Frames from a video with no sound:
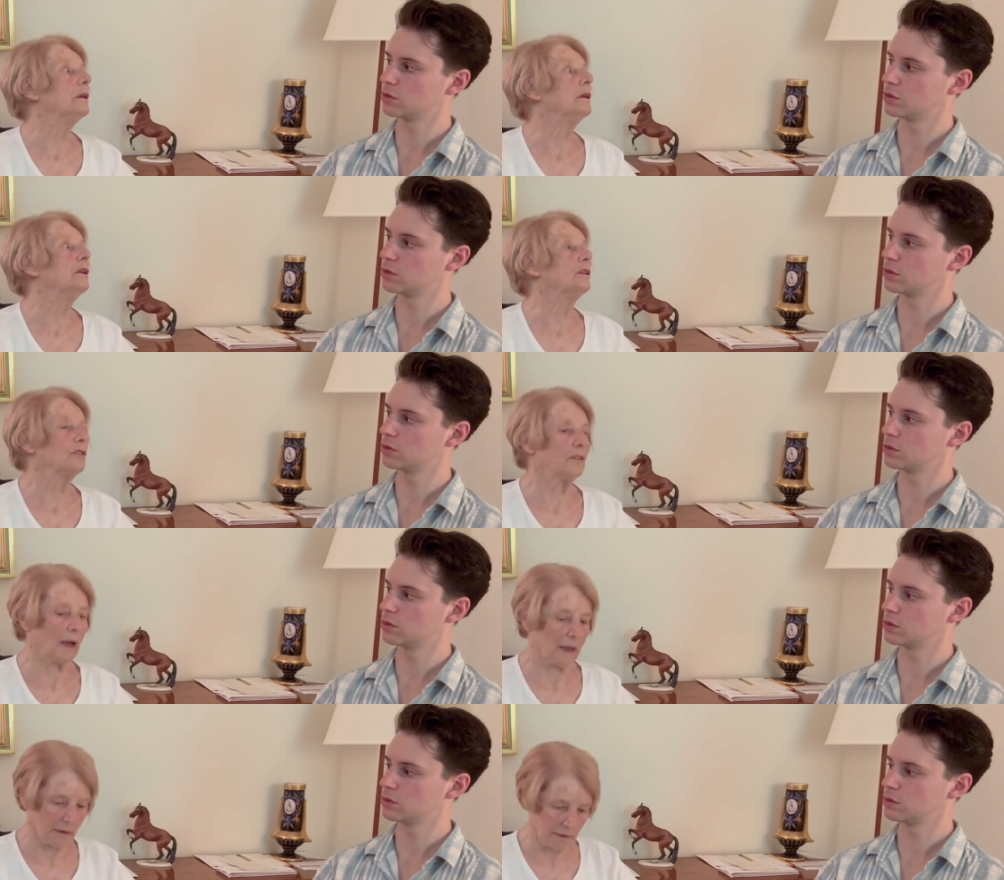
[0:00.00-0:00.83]
Speaker 1: is
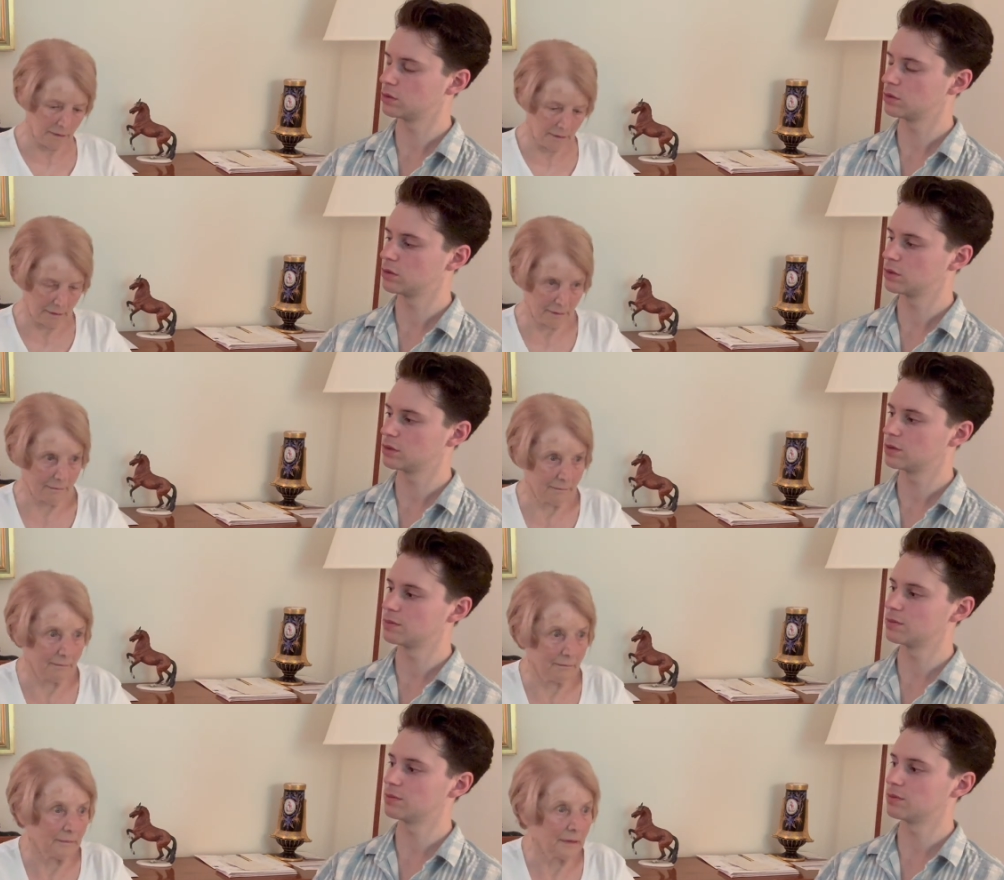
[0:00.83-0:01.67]
fine.
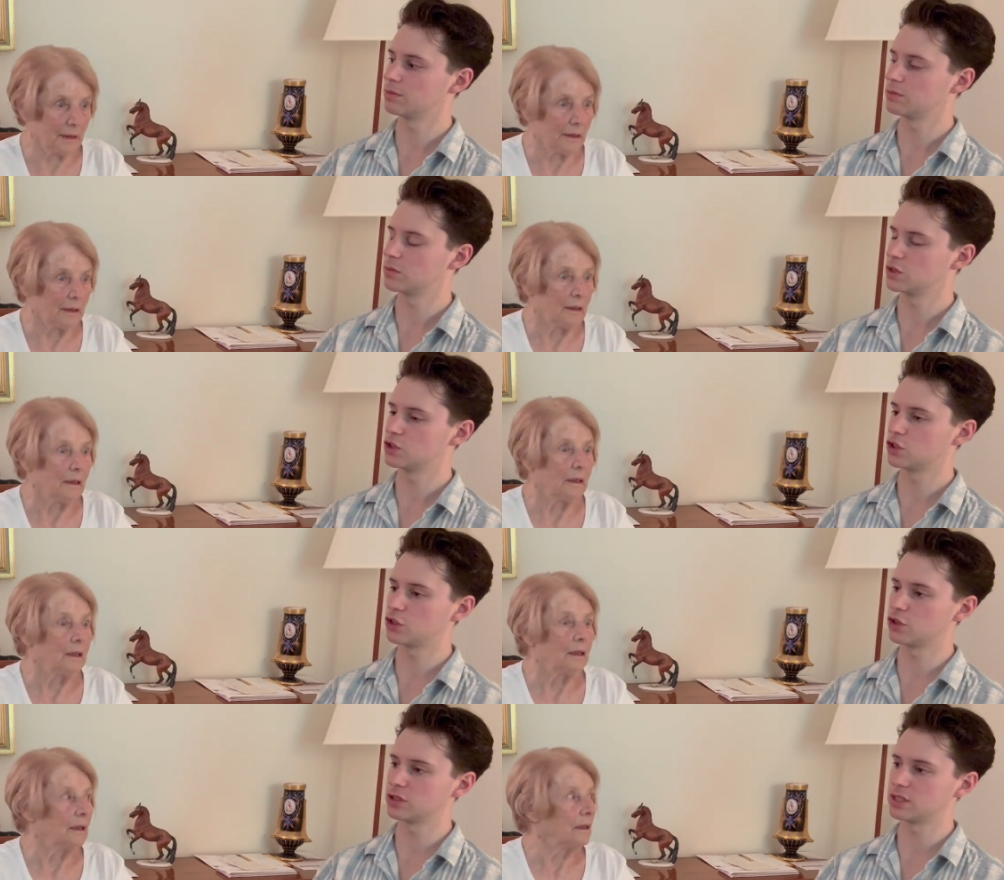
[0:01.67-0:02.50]
Speaker 2: Mm.
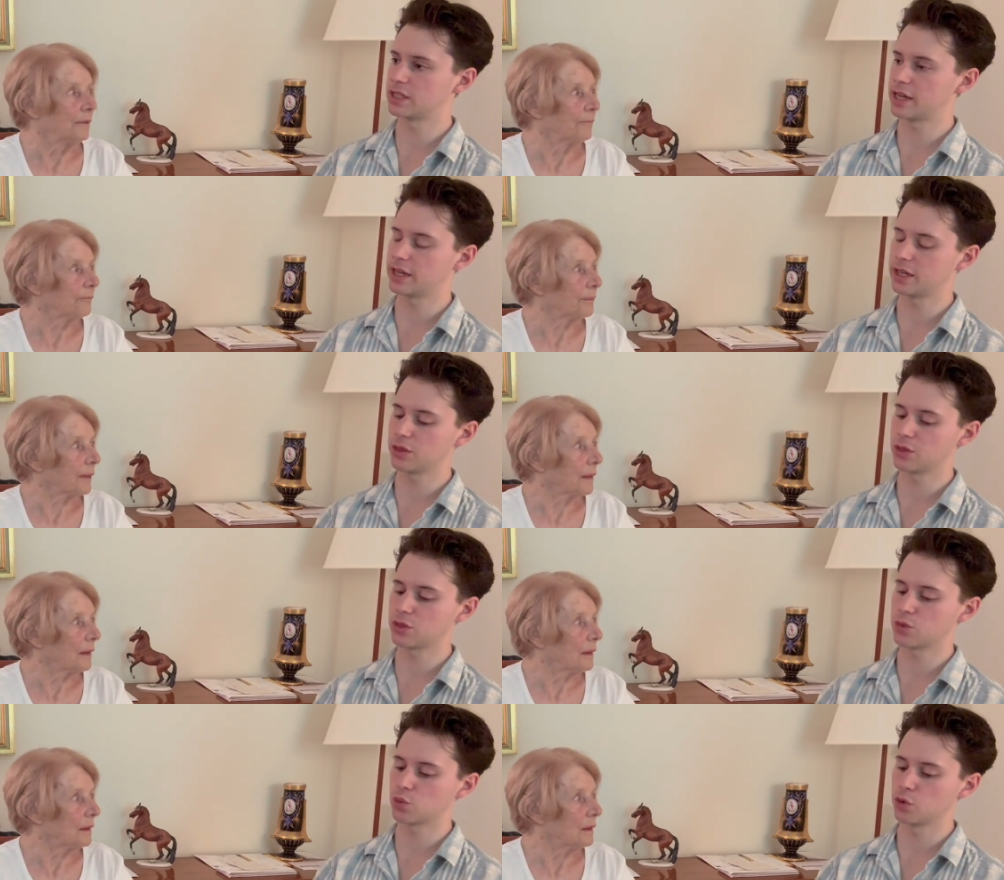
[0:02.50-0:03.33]
So you're
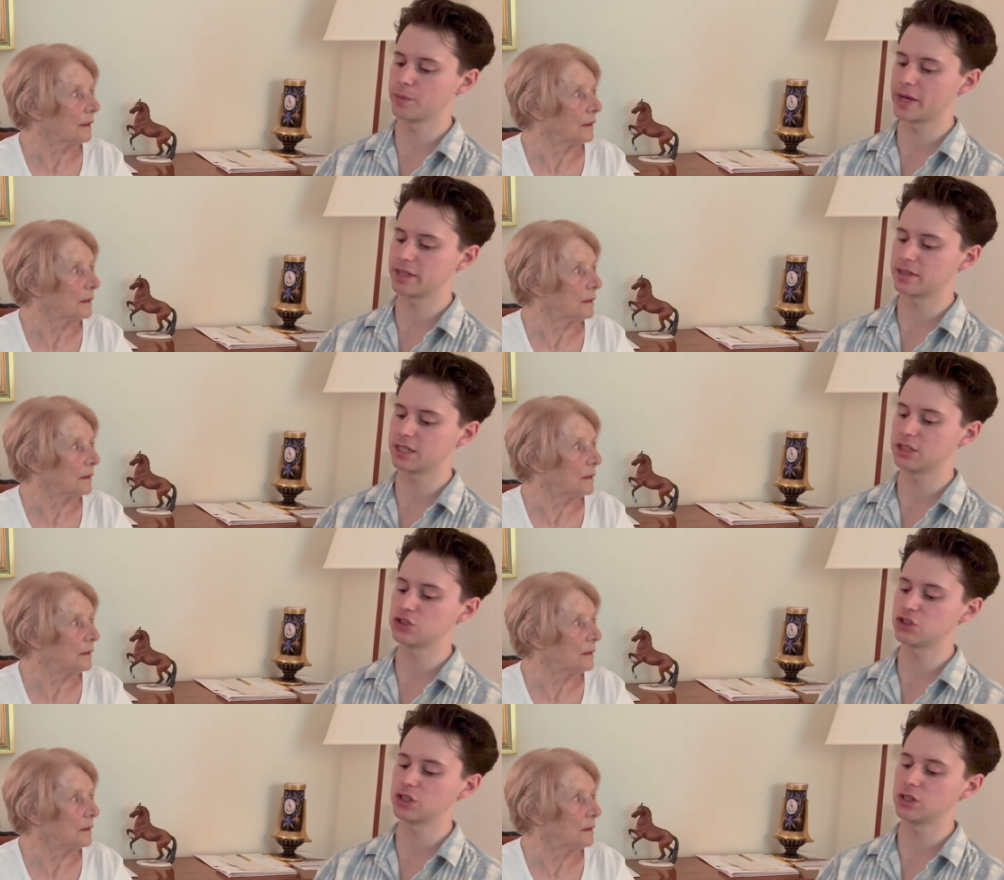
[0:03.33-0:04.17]
saying through
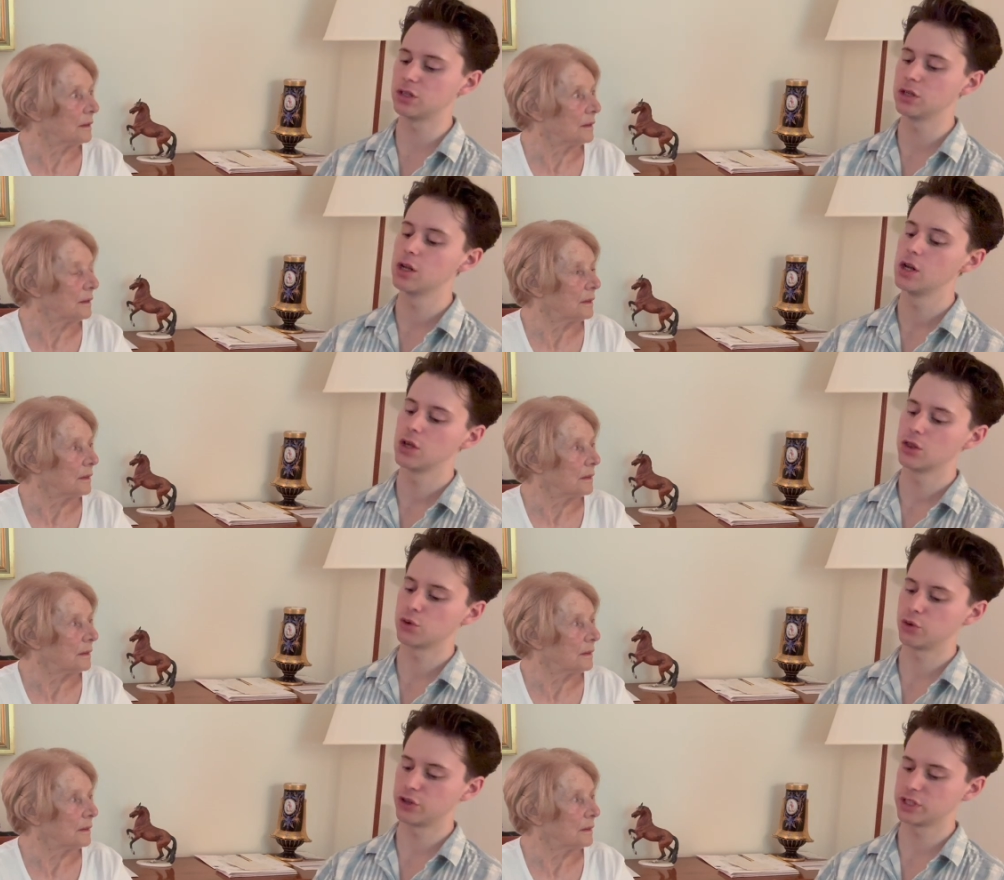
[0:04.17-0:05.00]
meditation,
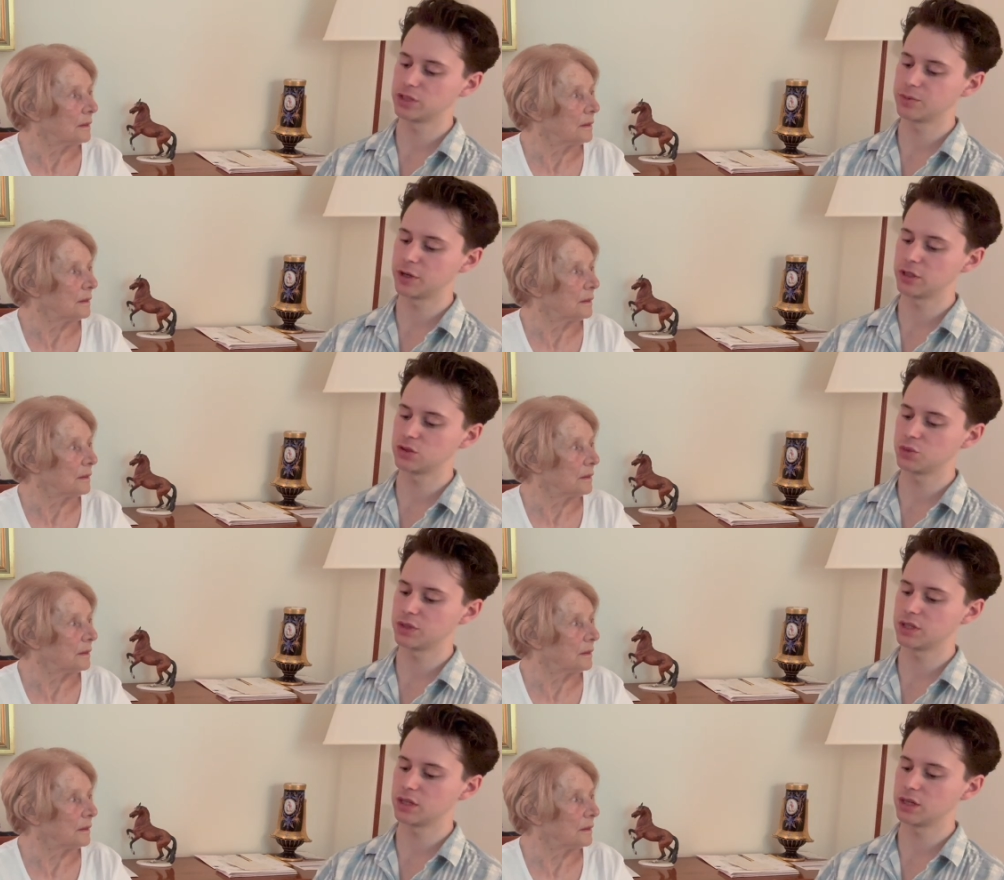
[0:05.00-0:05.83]
through your experience
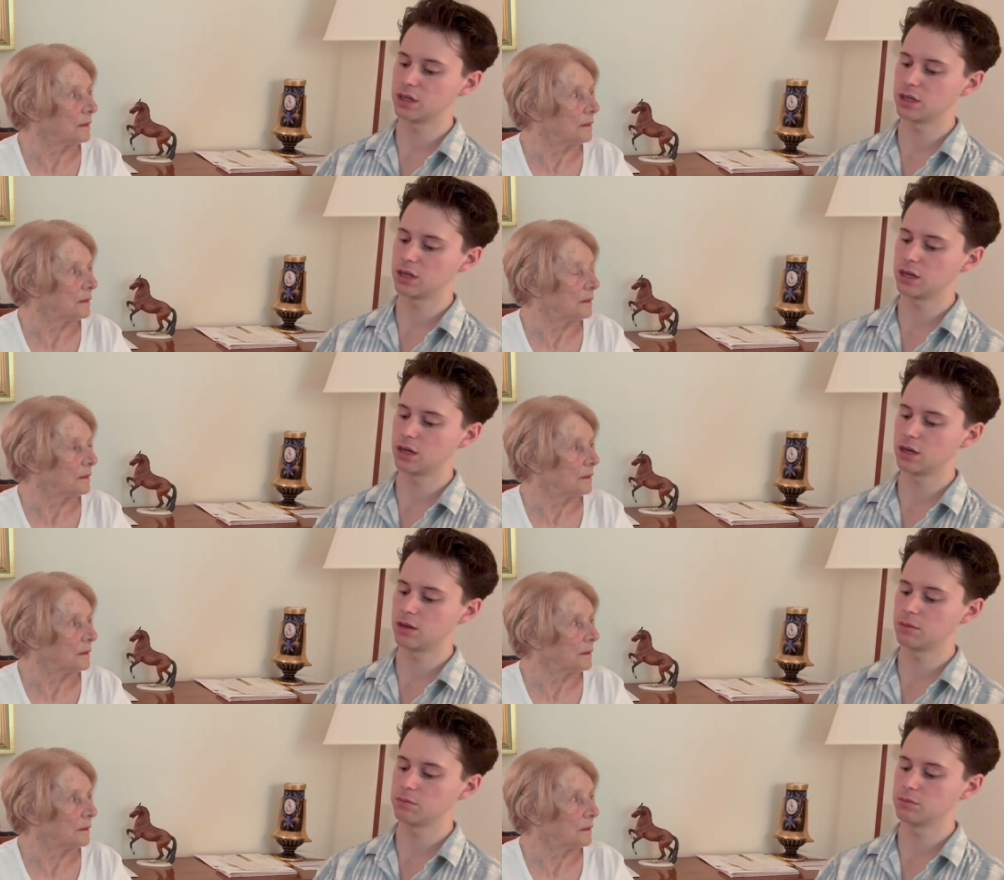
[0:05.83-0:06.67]
with the
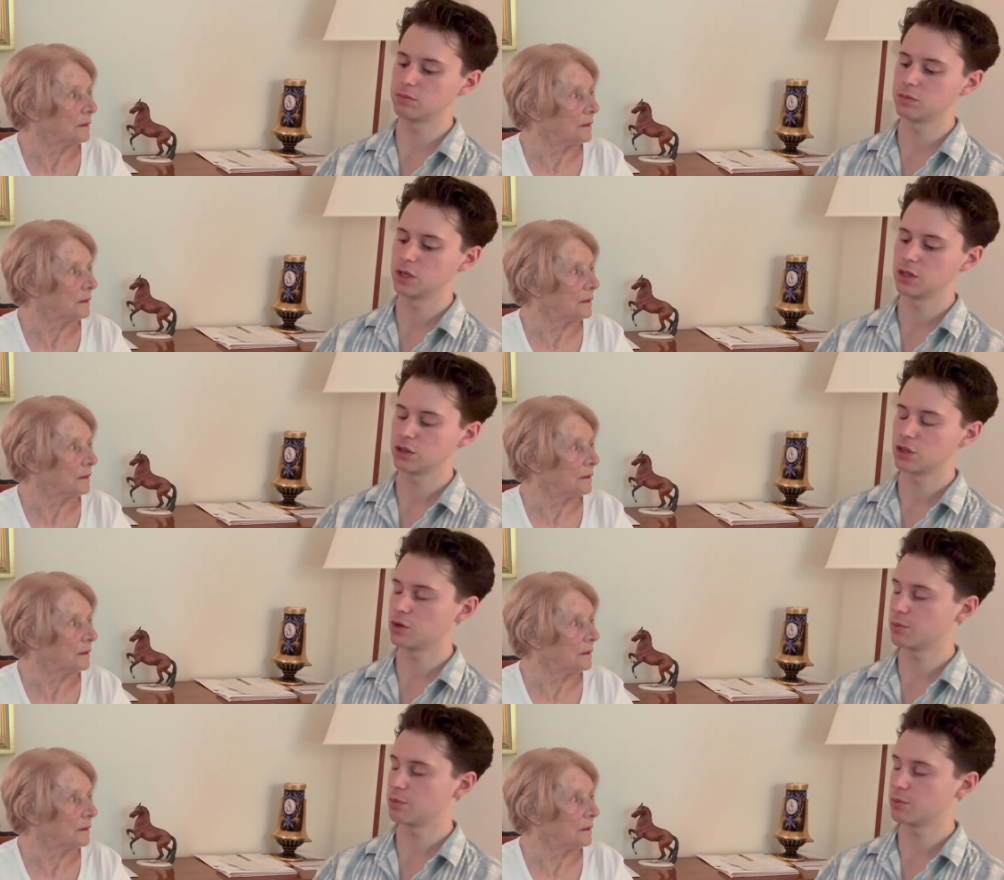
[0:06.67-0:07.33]
um, the